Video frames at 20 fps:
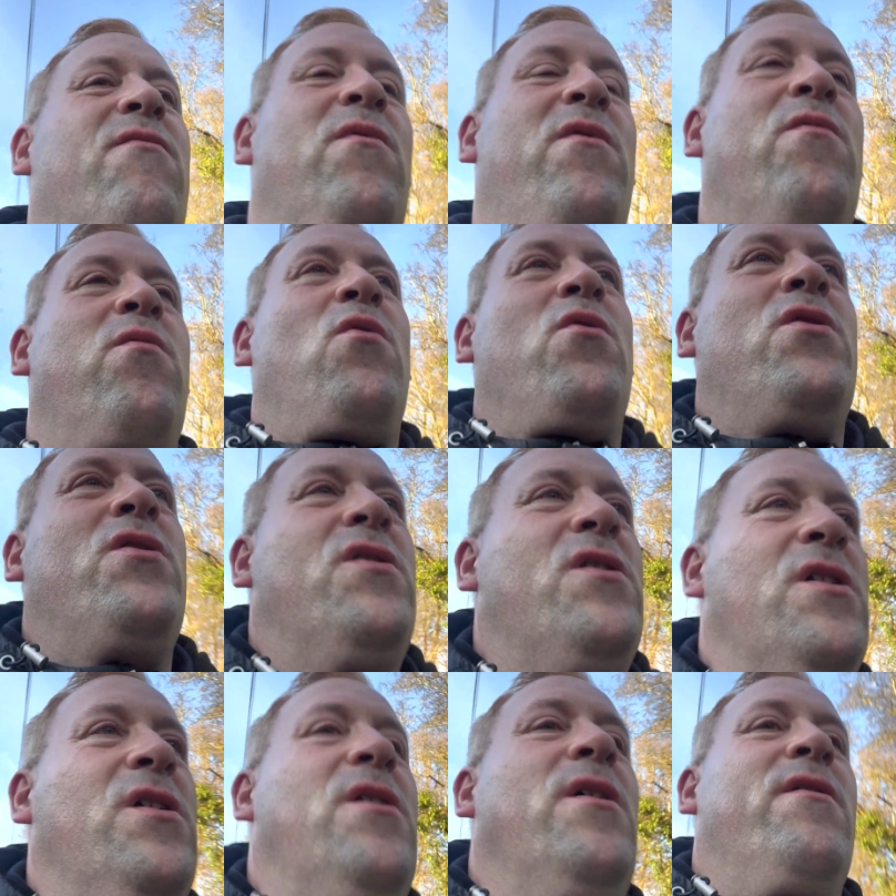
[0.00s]
with
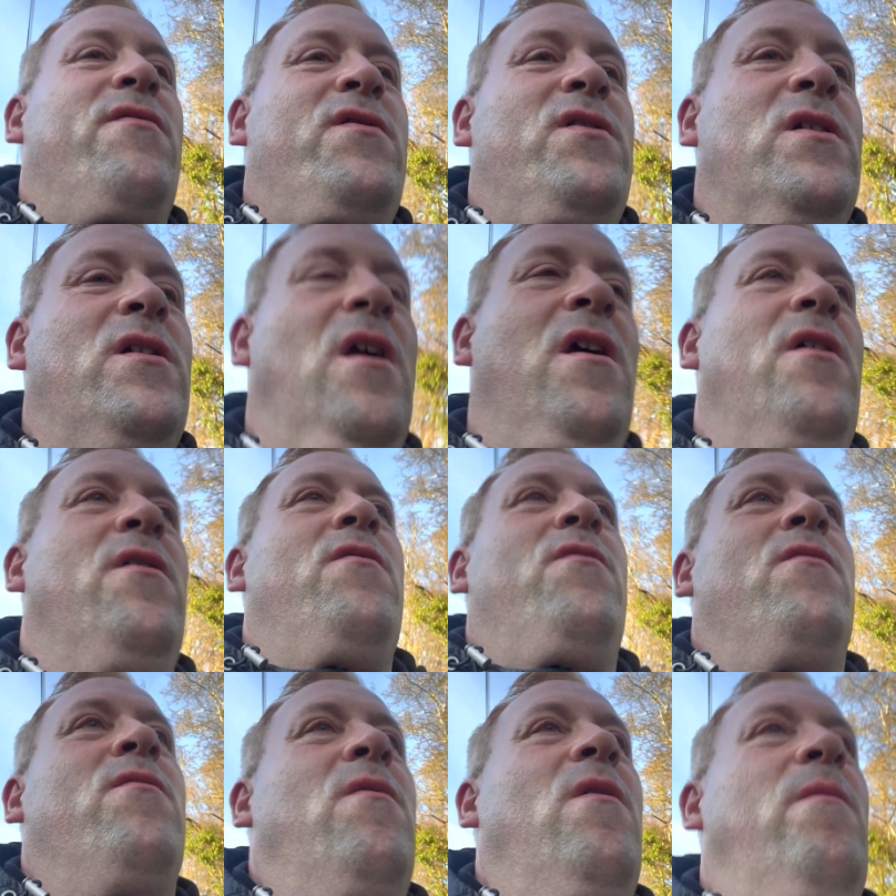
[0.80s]
Worcester, you have to go
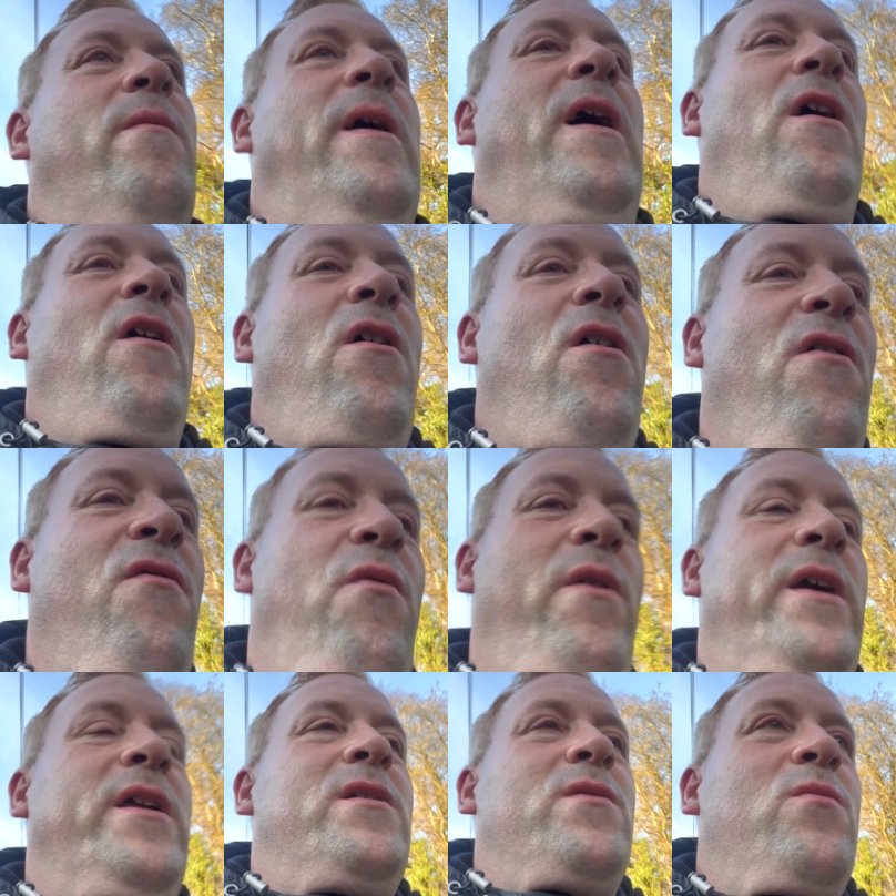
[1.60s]
about
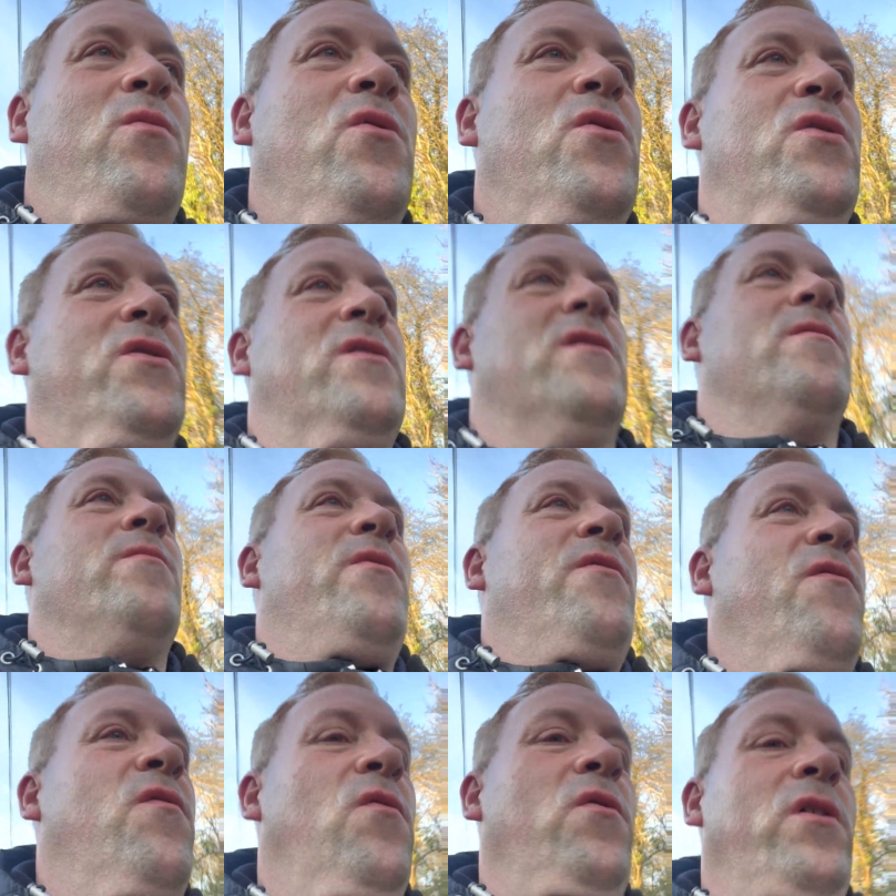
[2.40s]
halfway to Worcester
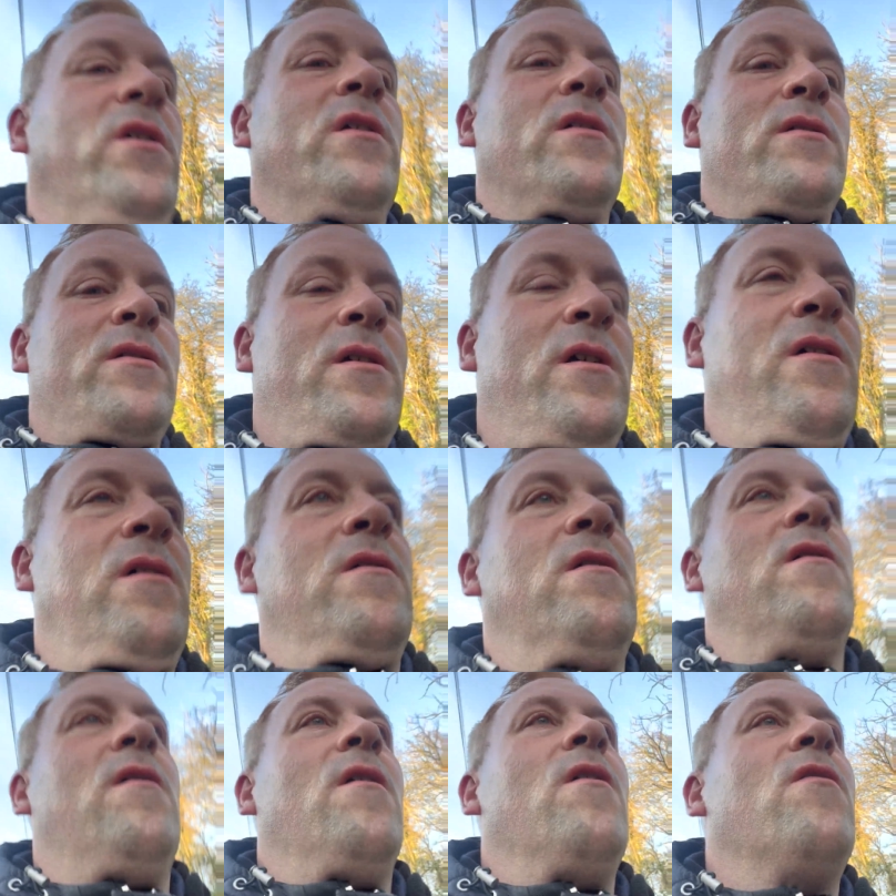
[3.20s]
before you can turn
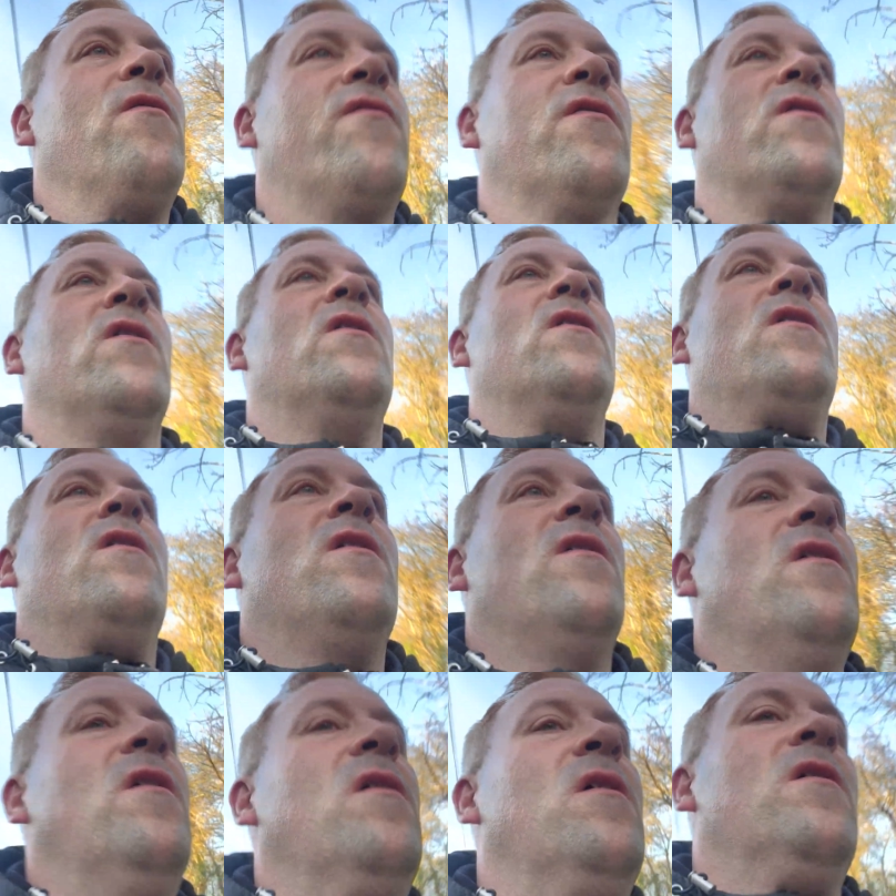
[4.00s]
off.
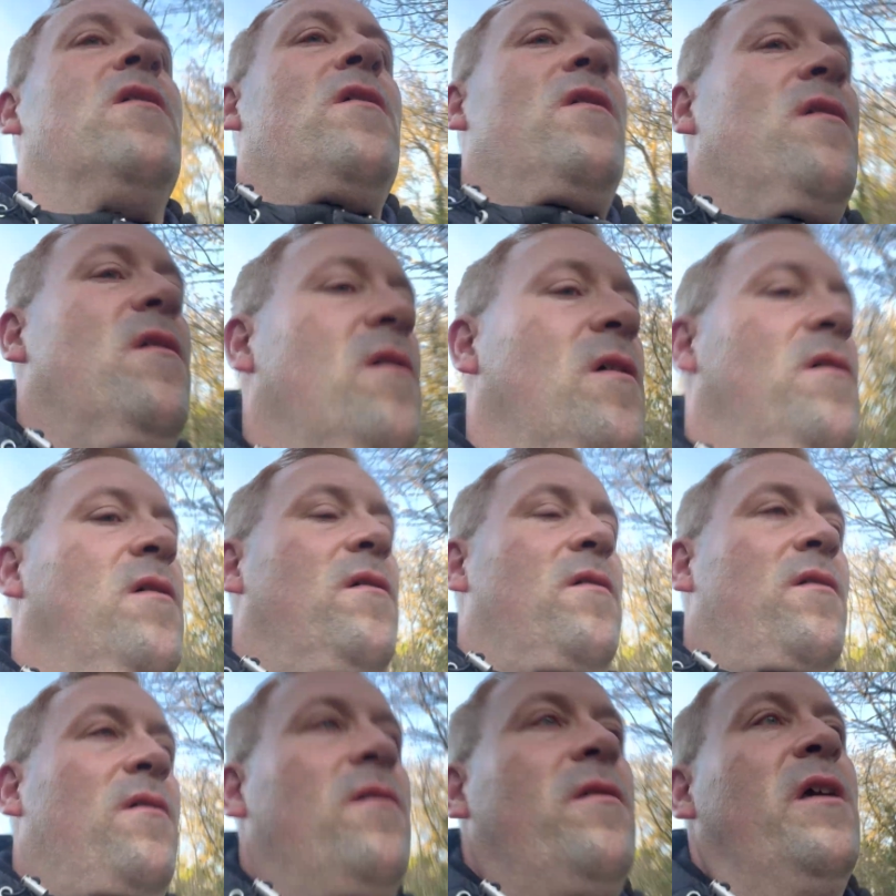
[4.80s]

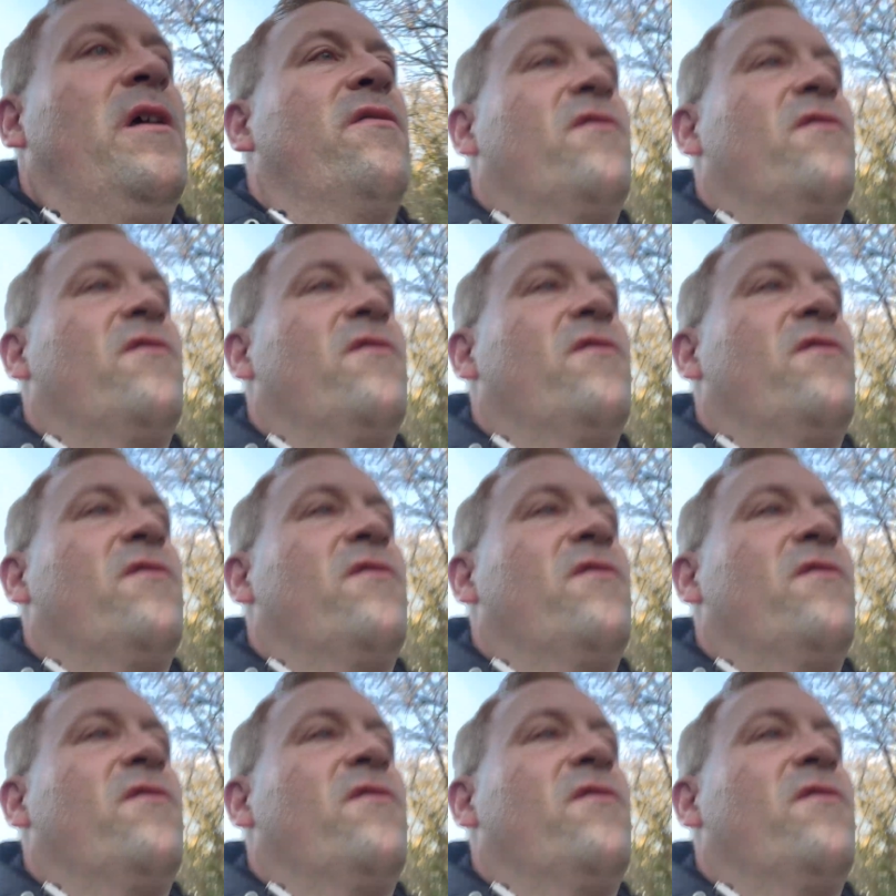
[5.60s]
You have